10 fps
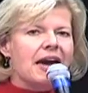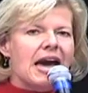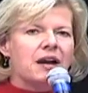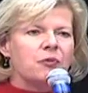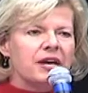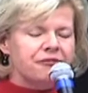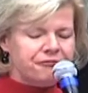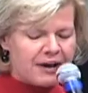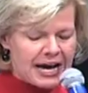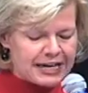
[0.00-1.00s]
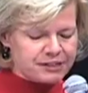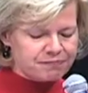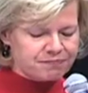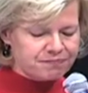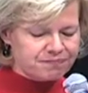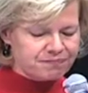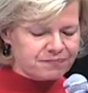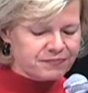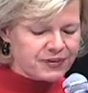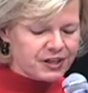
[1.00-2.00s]
And we fight
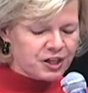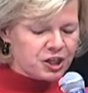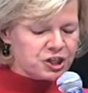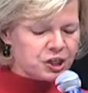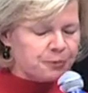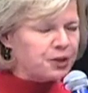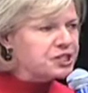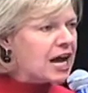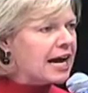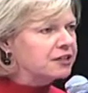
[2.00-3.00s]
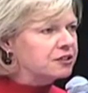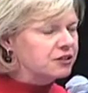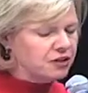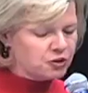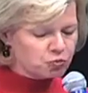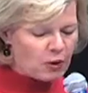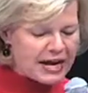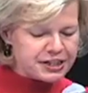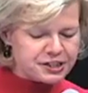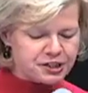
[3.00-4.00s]
to protect the
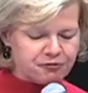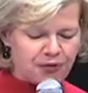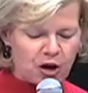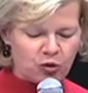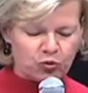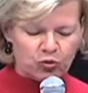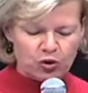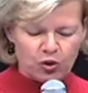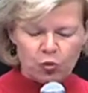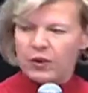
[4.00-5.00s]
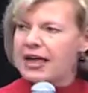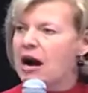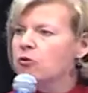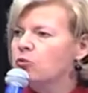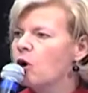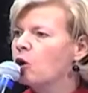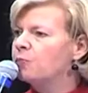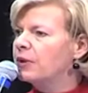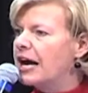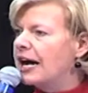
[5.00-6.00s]
right to vote without
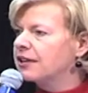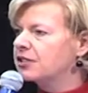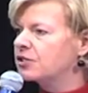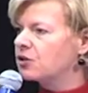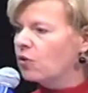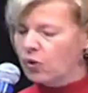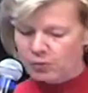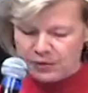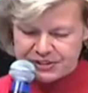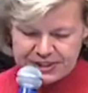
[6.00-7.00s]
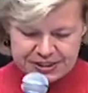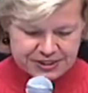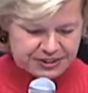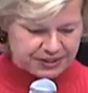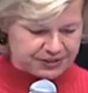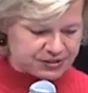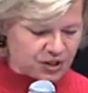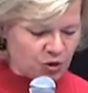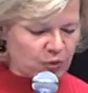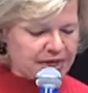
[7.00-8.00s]
roadblocks or resistance,
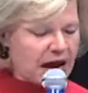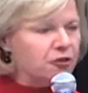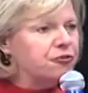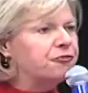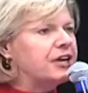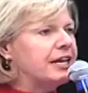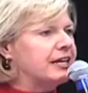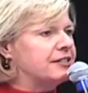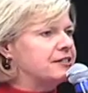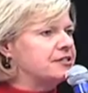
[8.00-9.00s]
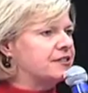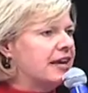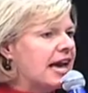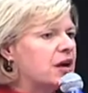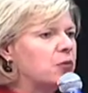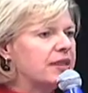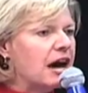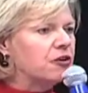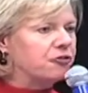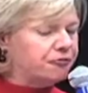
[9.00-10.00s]
without fees and
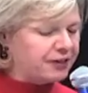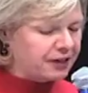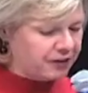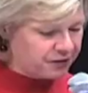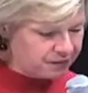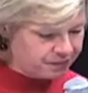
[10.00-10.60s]
without fear.